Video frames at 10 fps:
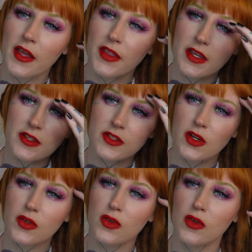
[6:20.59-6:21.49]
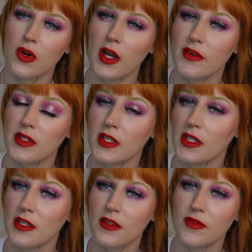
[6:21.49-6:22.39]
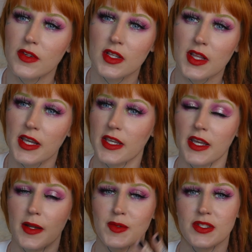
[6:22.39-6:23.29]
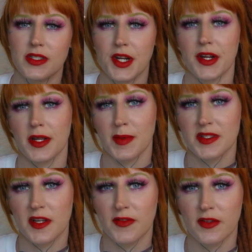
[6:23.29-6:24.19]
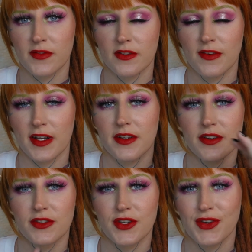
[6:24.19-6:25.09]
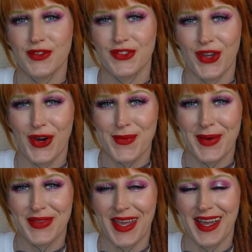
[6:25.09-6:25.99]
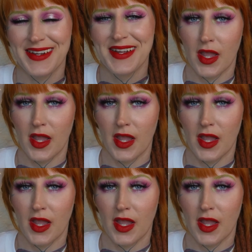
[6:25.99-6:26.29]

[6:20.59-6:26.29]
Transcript: I think it's so cool. I really like it. I'm just staring at myself in the viewfinder, so sorry about that.